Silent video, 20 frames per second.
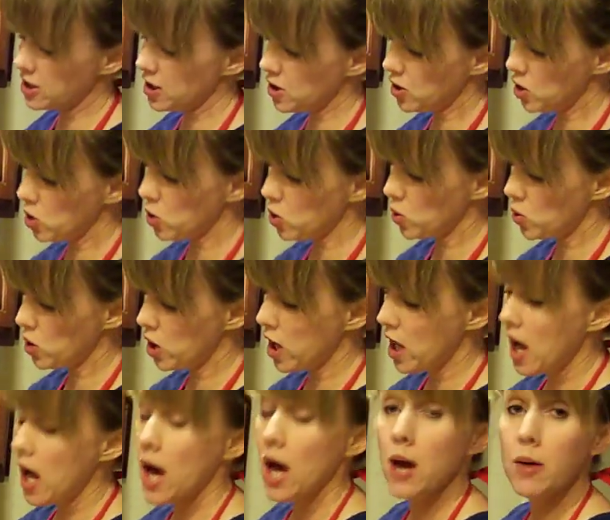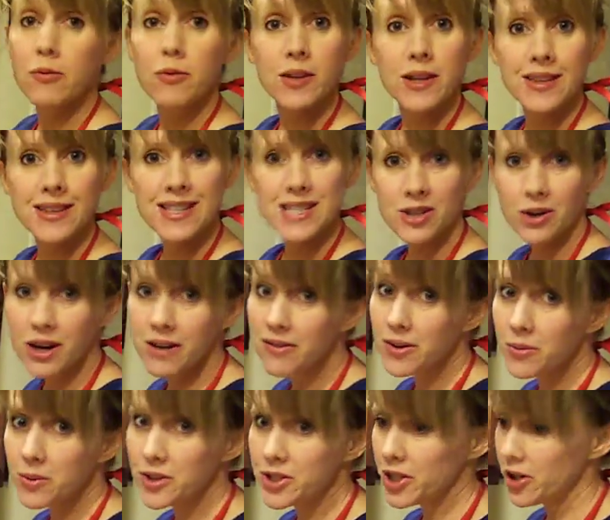So, hopefully this
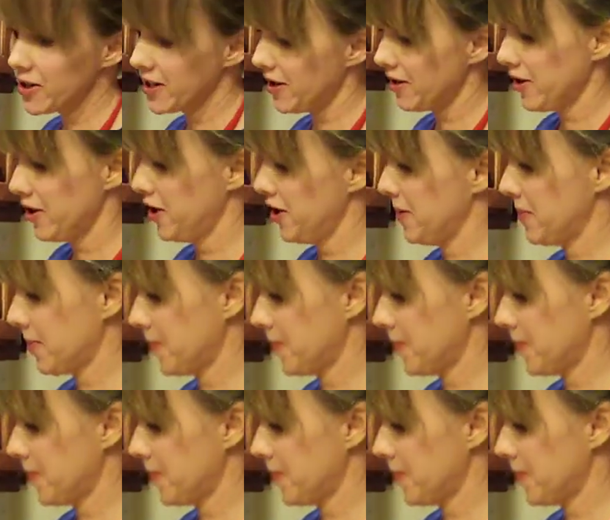gravy will turn out good.